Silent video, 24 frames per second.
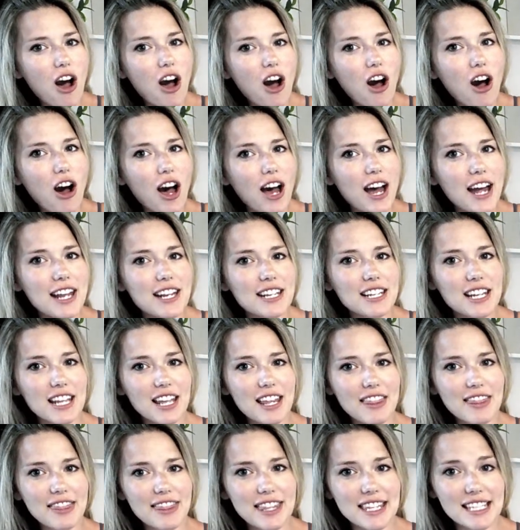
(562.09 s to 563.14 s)
on
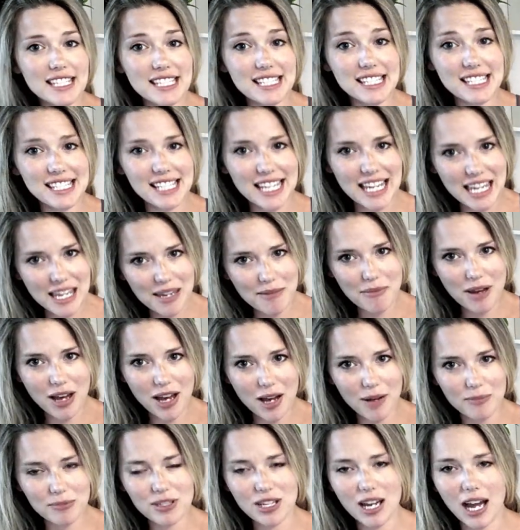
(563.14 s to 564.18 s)
the seam
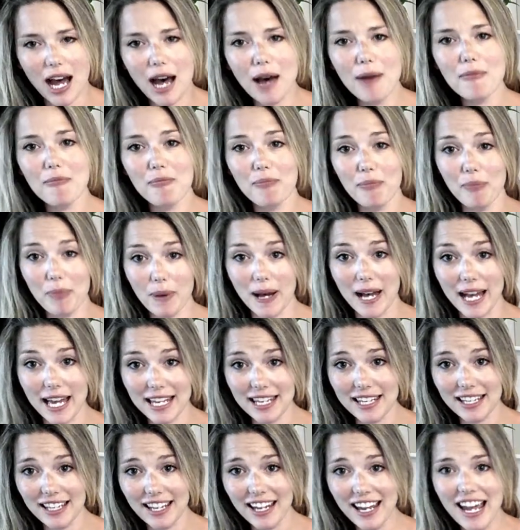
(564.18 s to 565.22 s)
up top, but